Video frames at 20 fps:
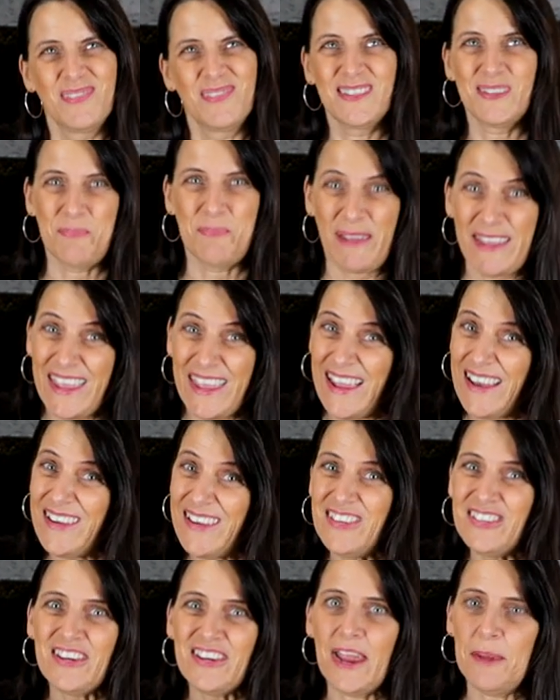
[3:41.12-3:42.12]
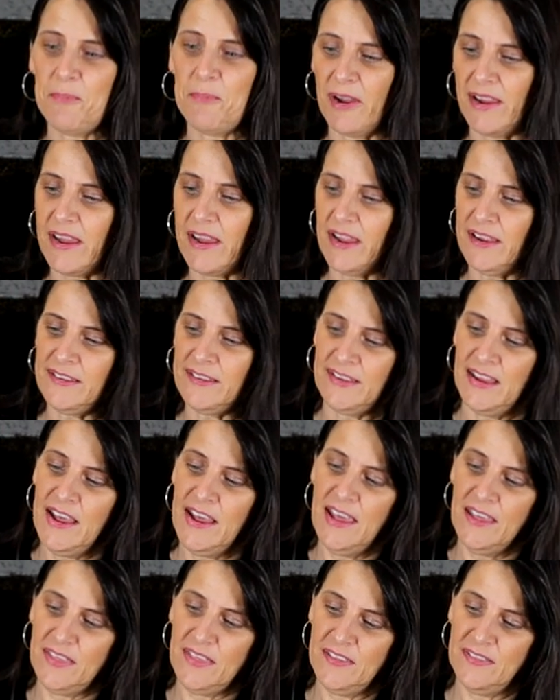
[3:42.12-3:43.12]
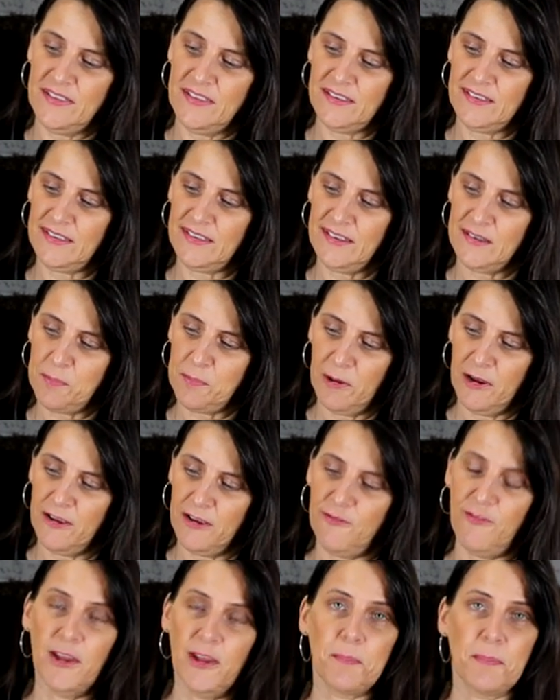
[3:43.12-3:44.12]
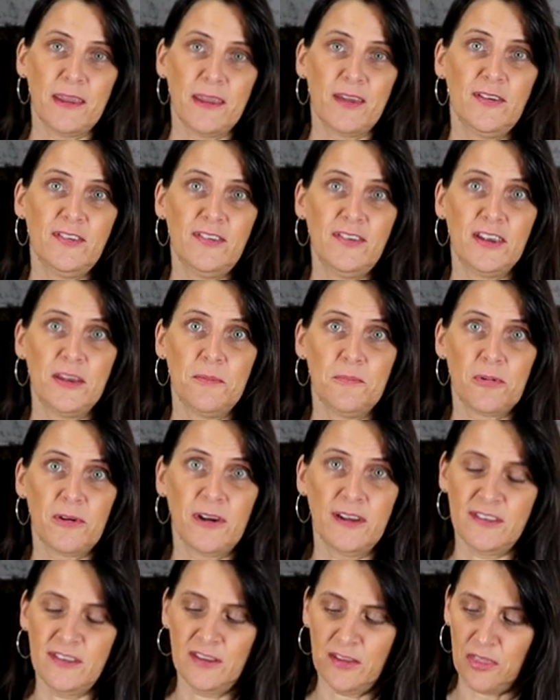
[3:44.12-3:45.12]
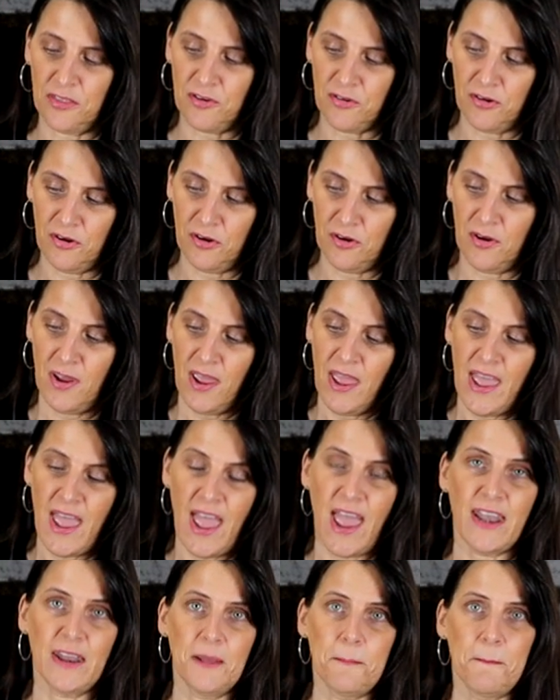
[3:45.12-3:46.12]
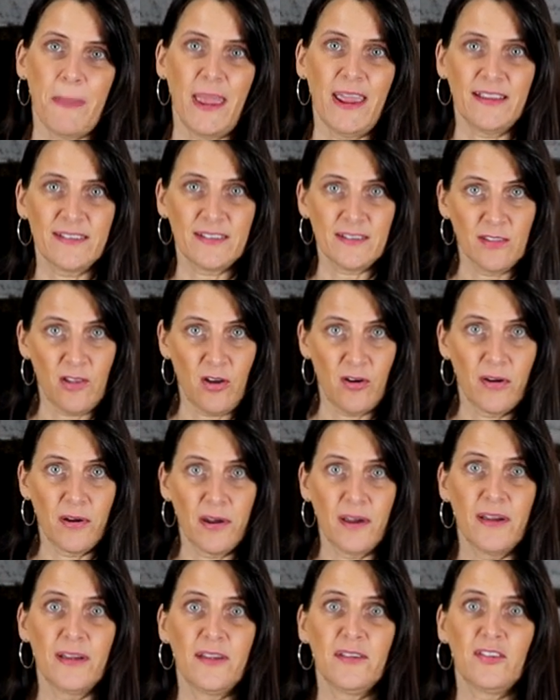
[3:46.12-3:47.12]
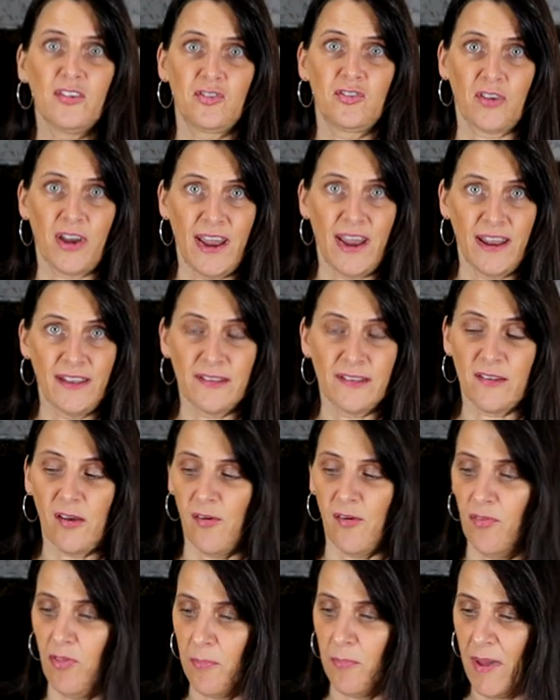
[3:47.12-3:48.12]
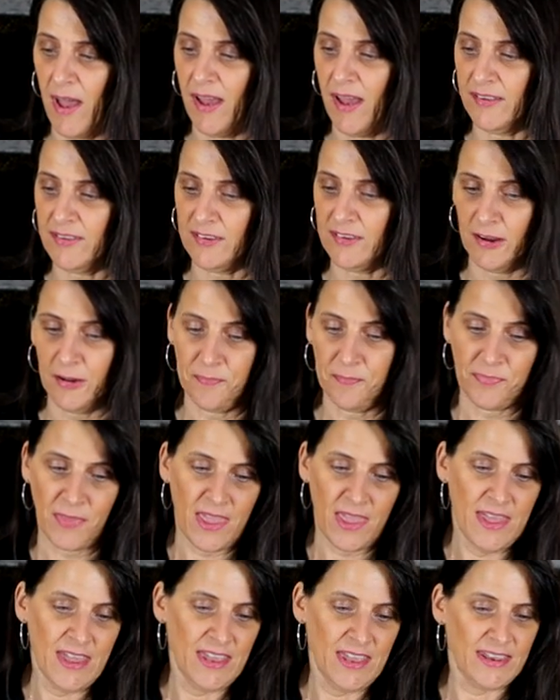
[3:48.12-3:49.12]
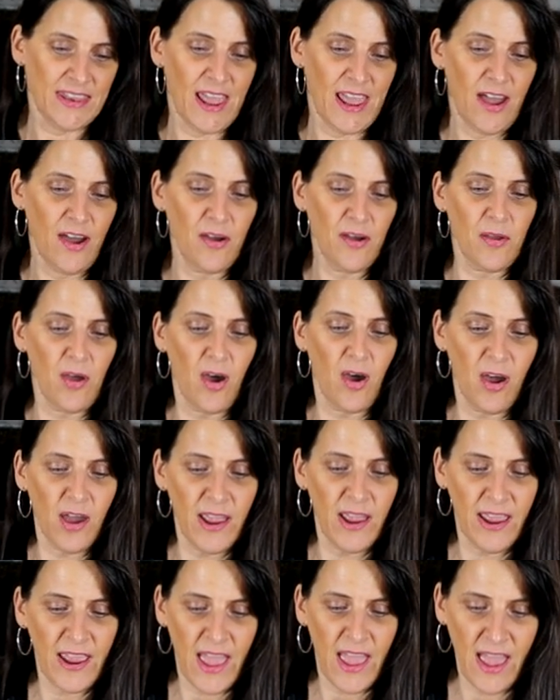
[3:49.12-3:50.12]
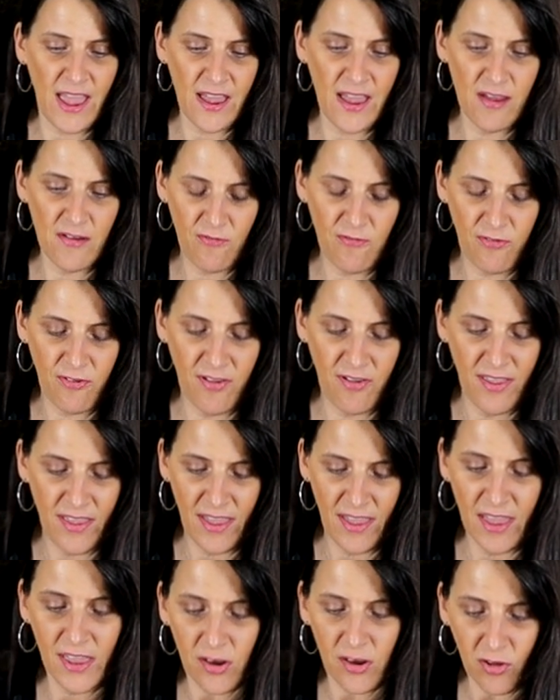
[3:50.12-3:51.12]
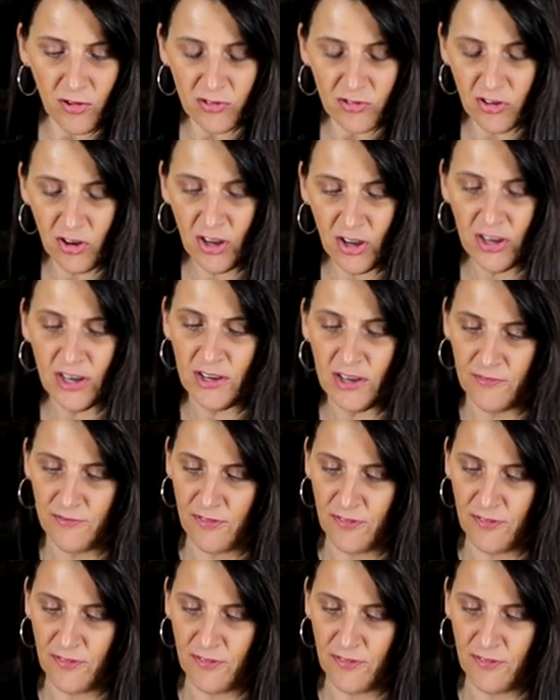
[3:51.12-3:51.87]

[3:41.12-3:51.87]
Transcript: spaghetti shape, I guess, then this is perfect because you can press it through and it makes longer strands of the pasta. Now, I have an alternative